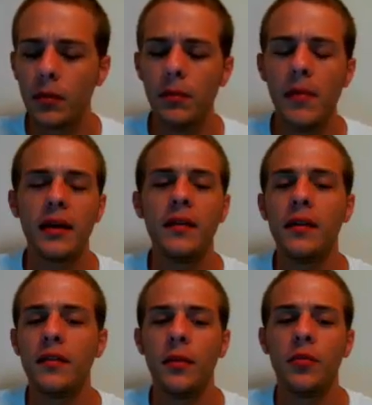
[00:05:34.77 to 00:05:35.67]
make the
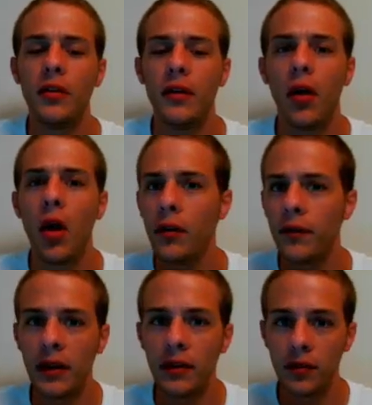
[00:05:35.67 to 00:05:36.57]
assumption that all
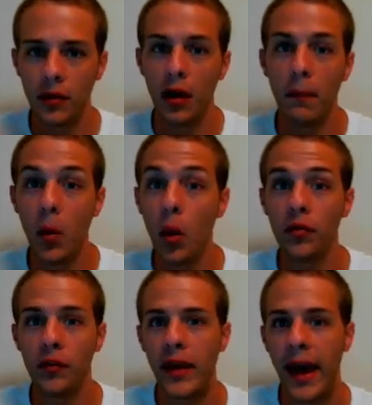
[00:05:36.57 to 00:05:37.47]
of these uh,
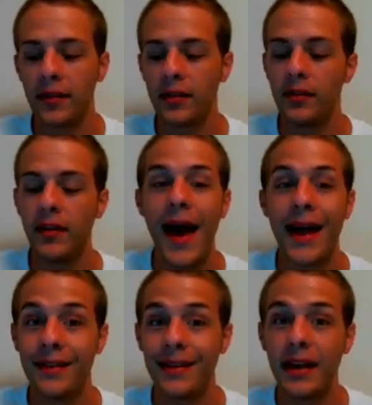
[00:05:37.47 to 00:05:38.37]
moles of gases
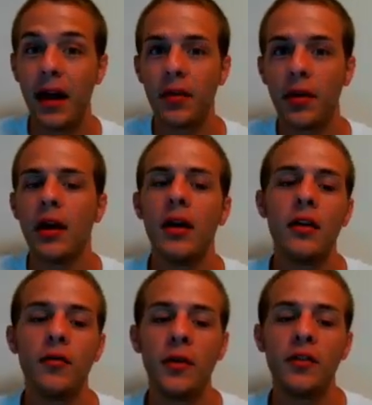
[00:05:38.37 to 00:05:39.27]
added together,
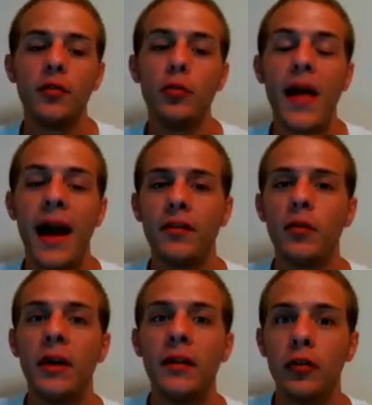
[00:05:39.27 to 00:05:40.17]
if we assume that
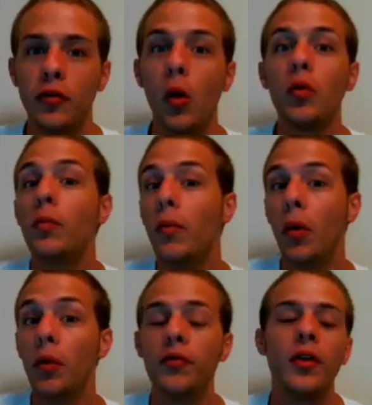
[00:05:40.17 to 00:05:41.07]
to be the total
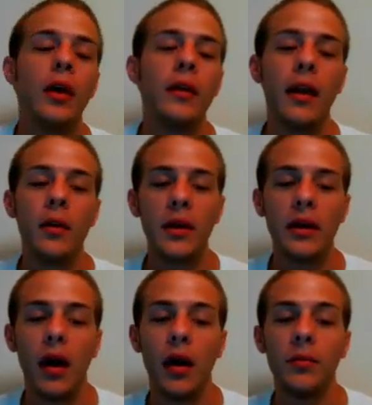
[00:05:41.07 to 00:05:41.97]
moles, then it
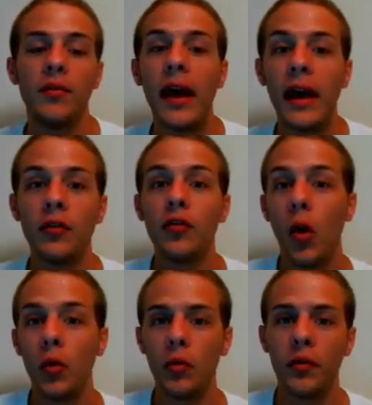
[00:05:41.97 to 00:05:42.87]
becomes n
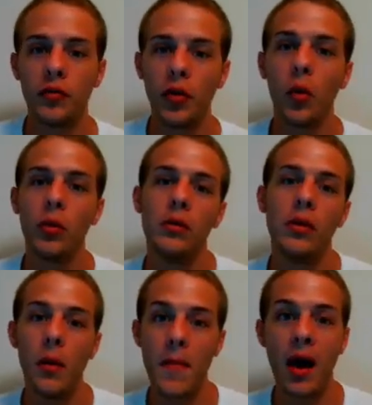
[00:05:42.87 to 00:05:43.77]
total, the
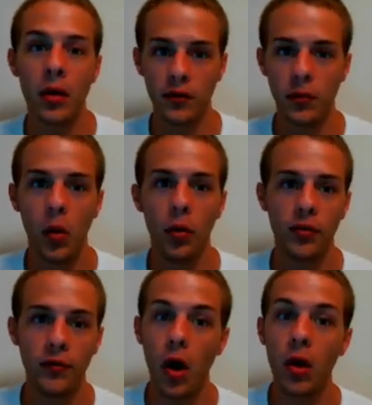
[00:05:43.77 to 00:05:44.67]
total amount of moles
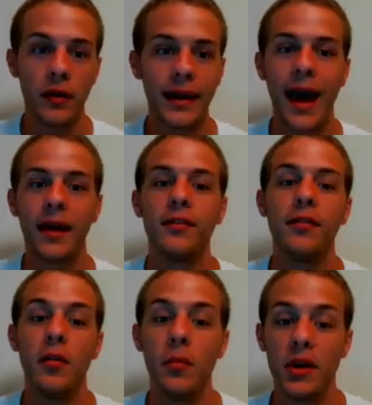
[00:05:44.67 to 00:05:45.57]
of all the gases
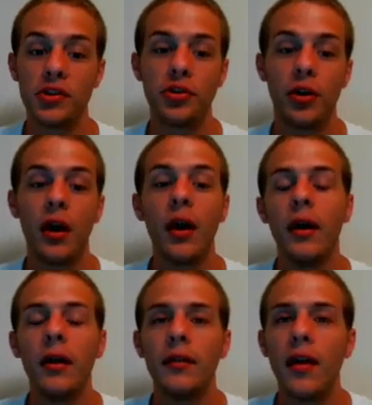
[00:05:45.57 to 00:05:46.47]
in the mixture
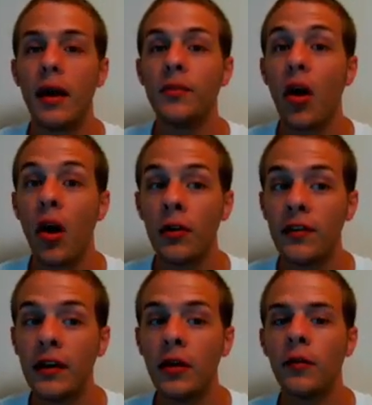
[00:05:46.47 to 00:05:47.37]
times
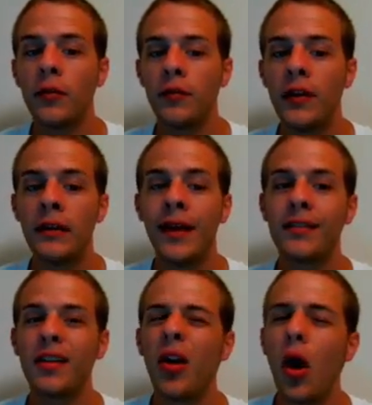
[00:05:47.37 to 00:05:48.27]
RT over V.
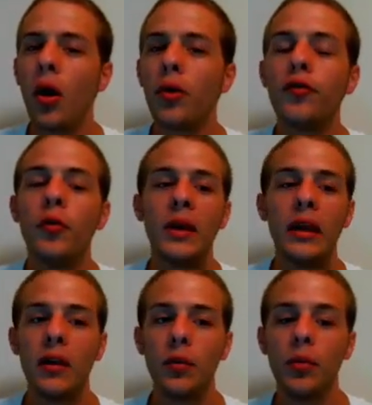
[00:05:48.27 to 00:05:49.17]
That's going to also
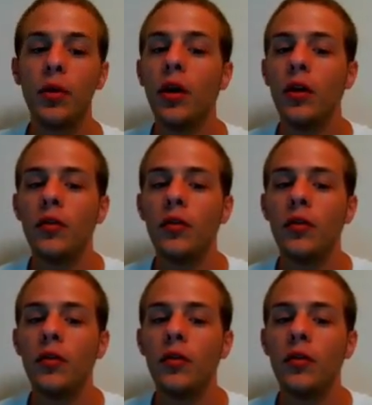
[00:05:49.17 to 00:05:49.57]
be equal